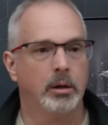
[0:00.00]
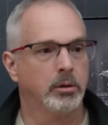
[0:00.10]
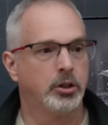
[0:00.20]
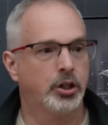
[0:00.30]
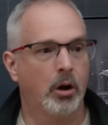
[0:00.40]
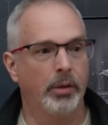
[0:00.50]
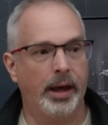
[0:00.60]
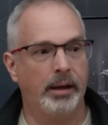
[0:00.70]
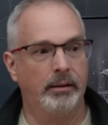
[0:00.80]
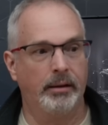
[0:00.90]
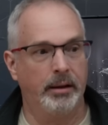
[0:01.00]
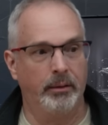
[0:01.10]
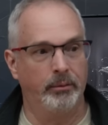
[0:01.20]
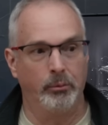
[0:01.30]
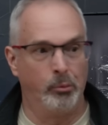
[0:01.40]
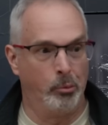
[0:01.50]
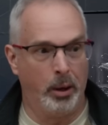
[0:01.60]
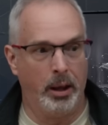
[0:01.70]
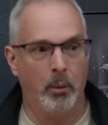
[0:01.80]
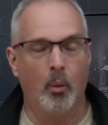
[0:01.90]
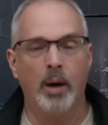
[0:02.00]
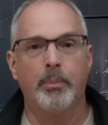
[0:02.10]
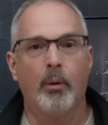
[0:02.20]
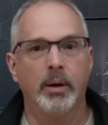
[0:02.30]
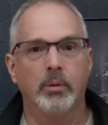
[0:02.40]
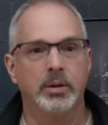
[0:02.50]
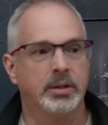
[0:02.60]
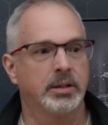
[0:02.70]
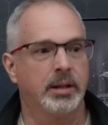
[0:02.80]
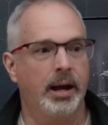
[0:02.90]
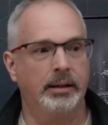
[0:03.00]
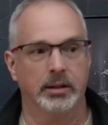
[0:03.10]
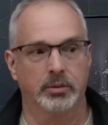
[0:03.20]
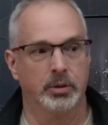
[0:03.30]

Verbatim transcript: Show that at what point was this like this?